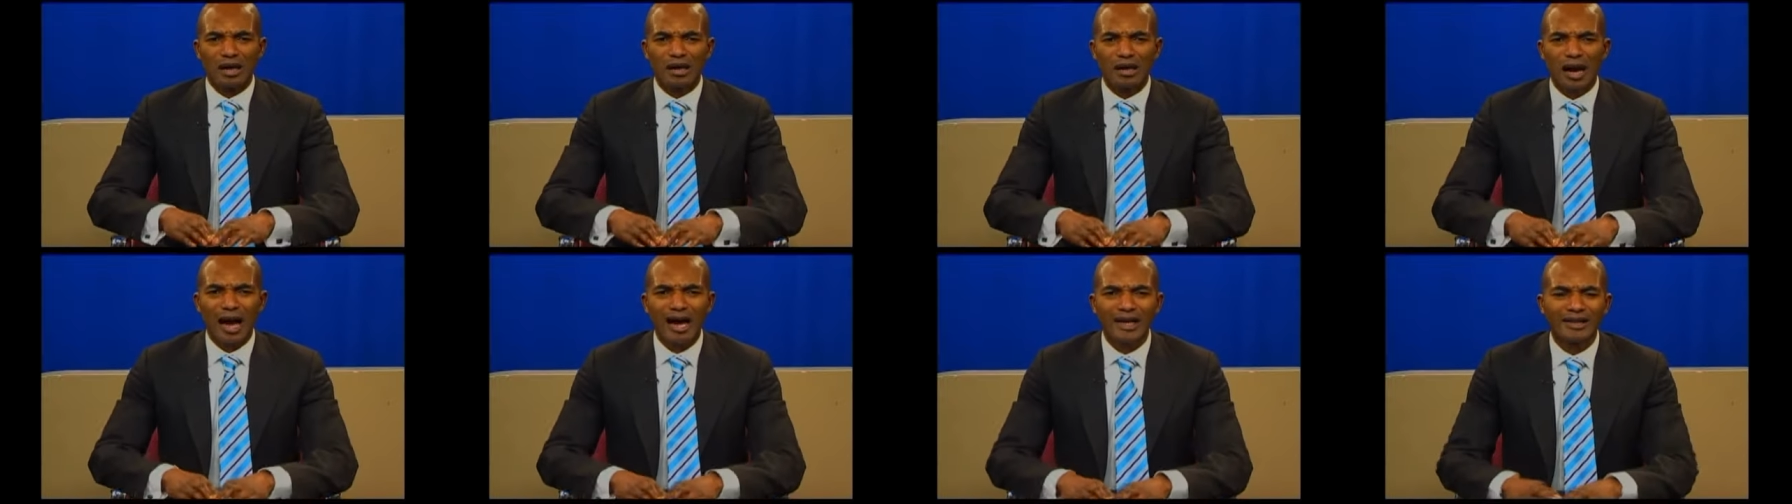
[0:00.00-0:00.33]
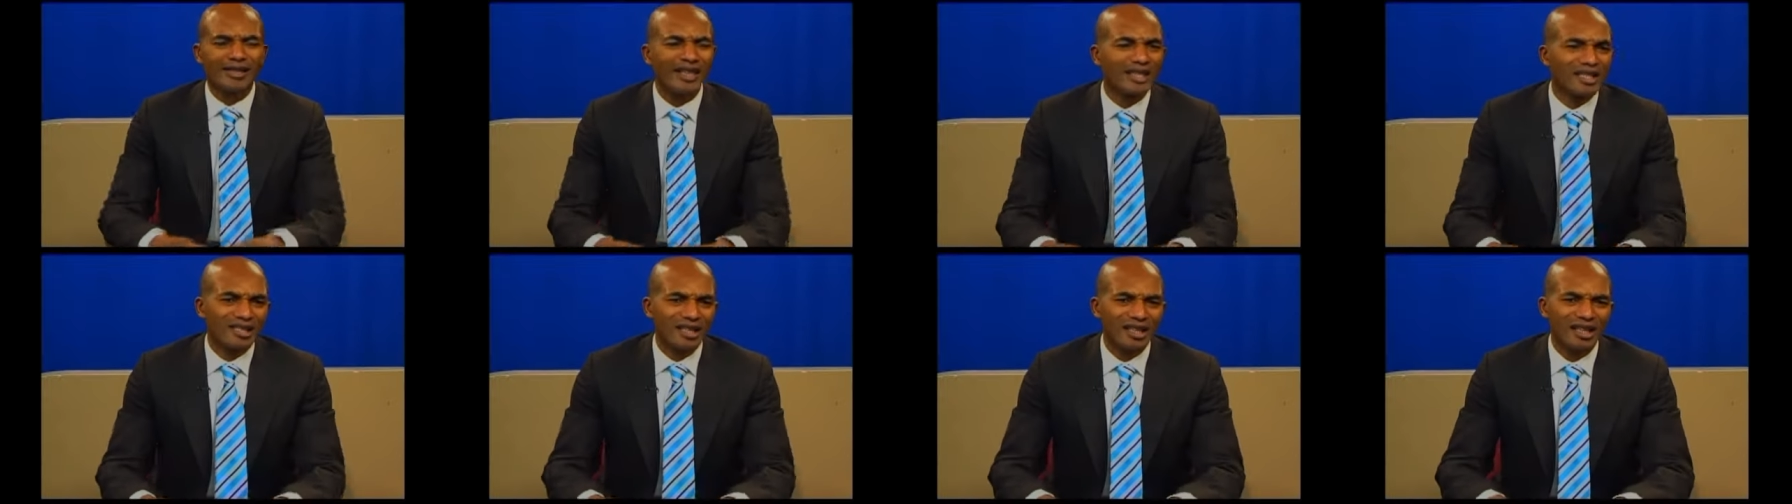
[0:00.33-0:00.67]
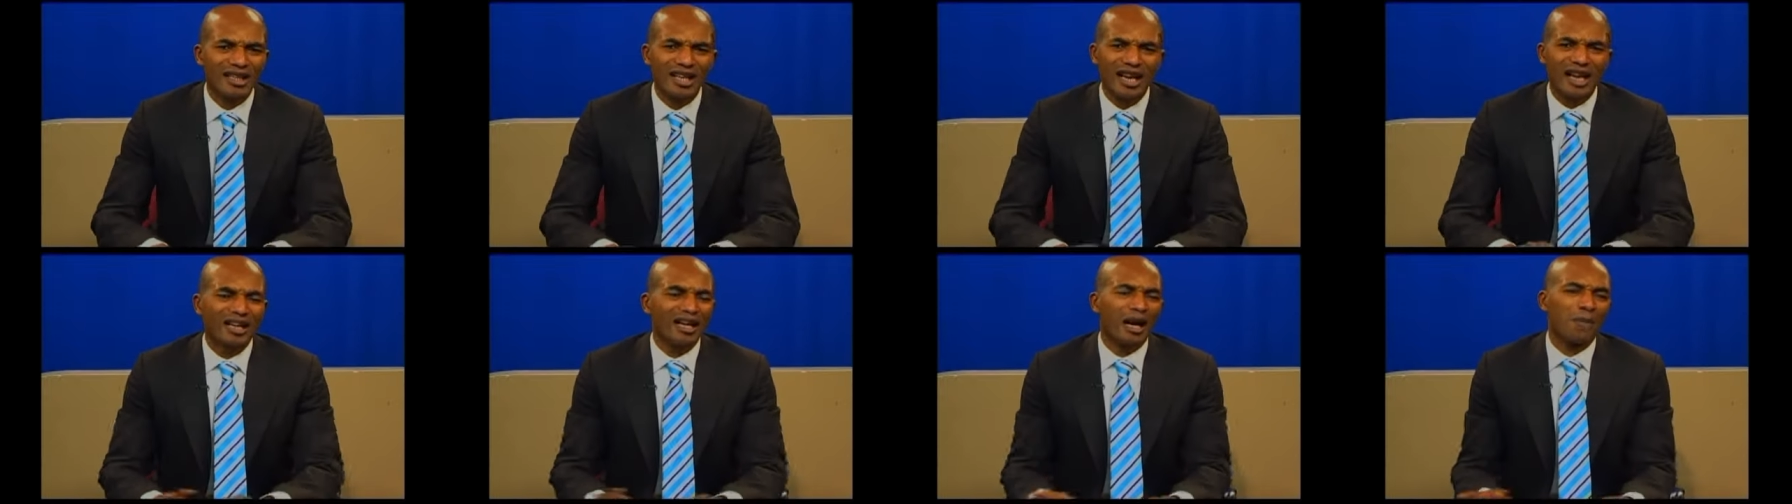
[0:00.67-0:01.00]
Addiction
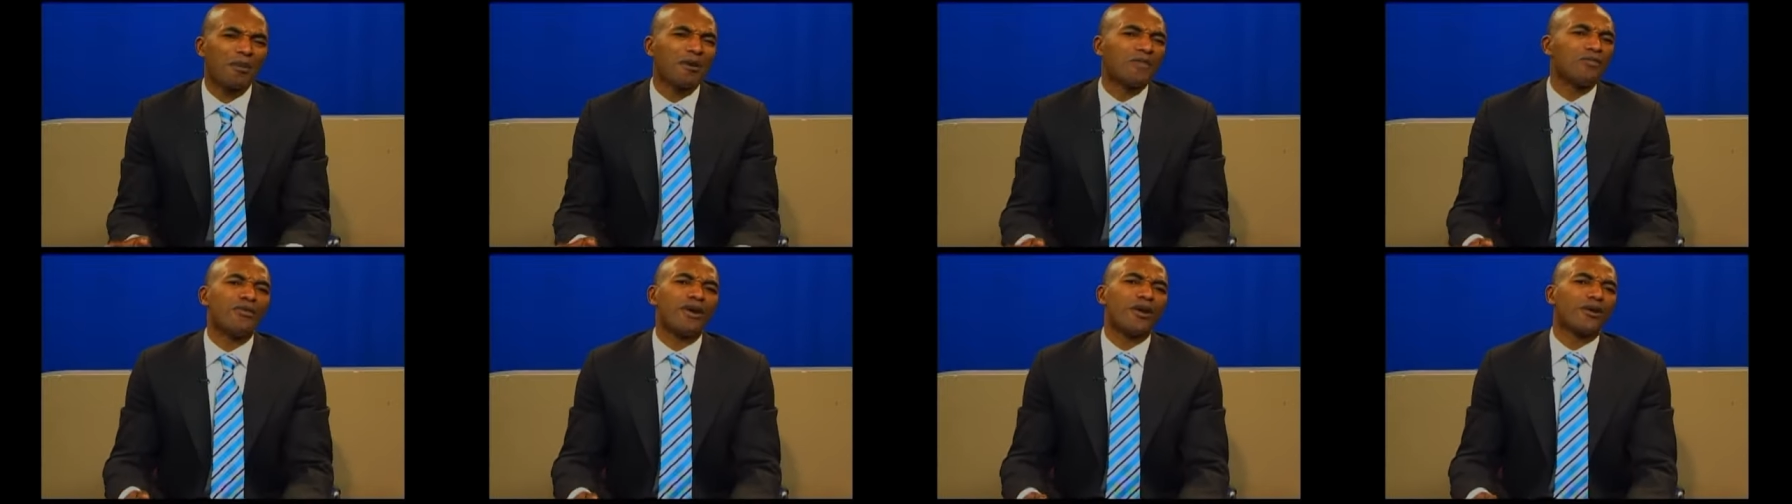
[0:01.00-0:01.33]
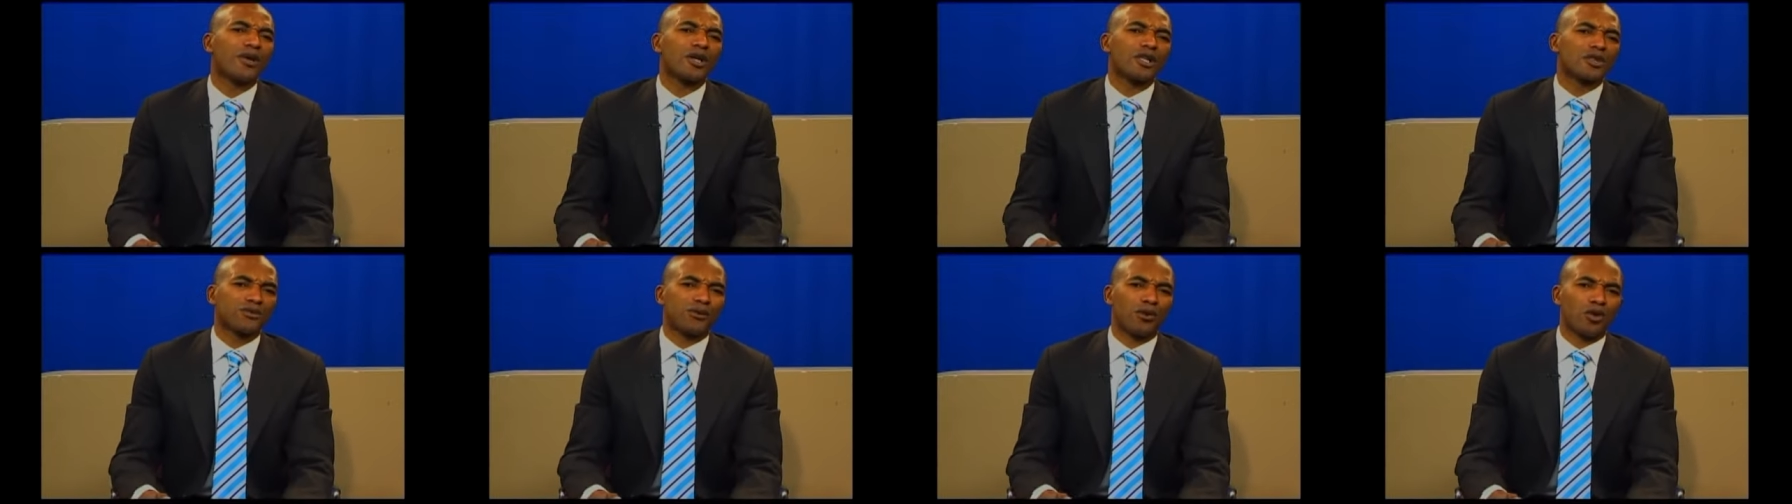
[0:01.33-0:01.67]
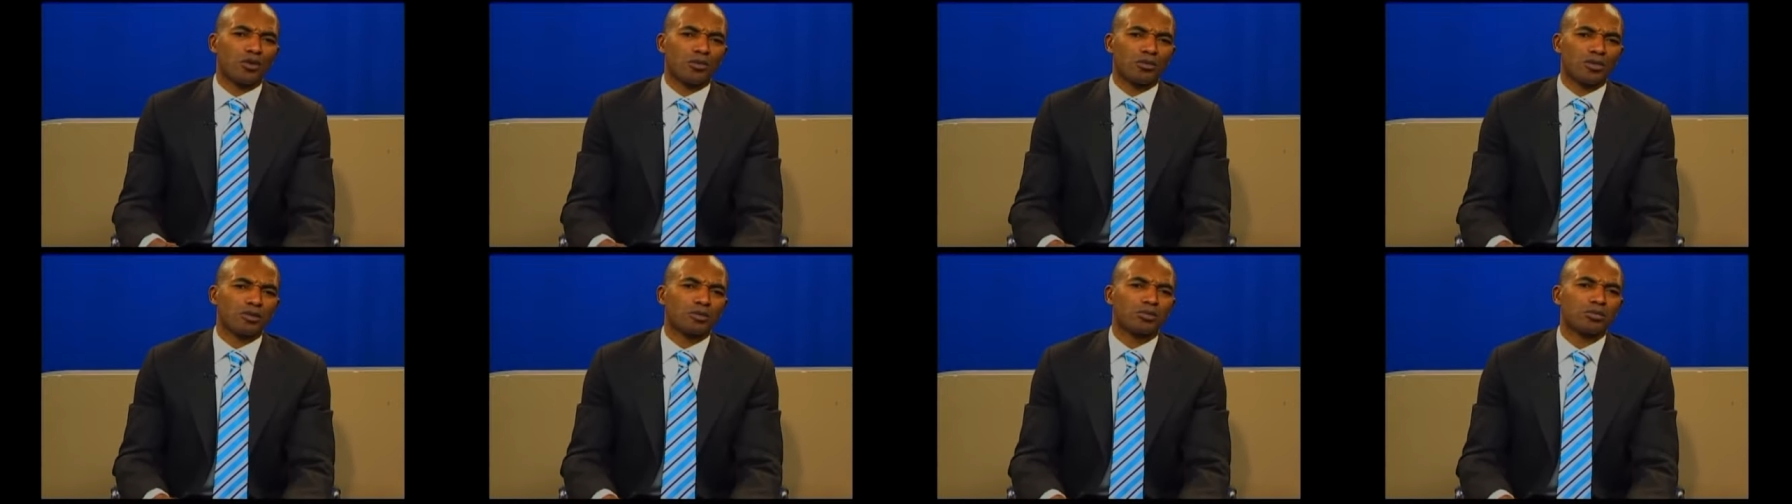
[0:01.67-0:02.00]
can come in various
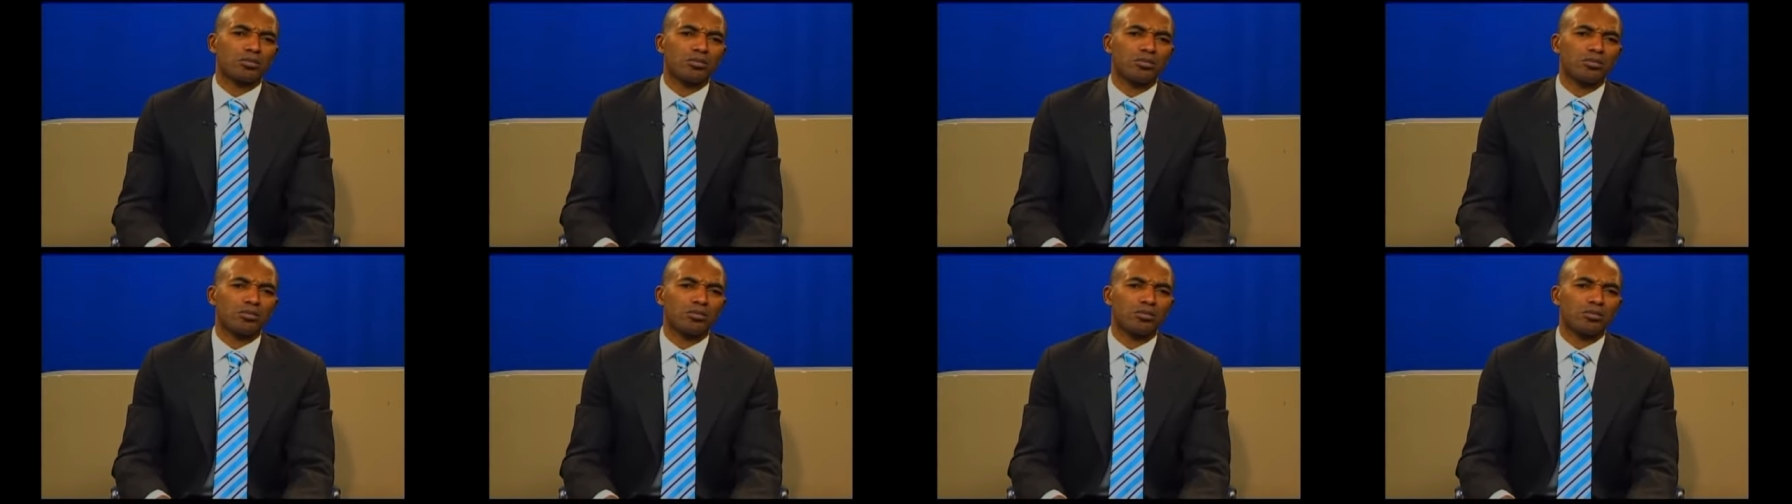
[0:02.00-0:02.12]
forms.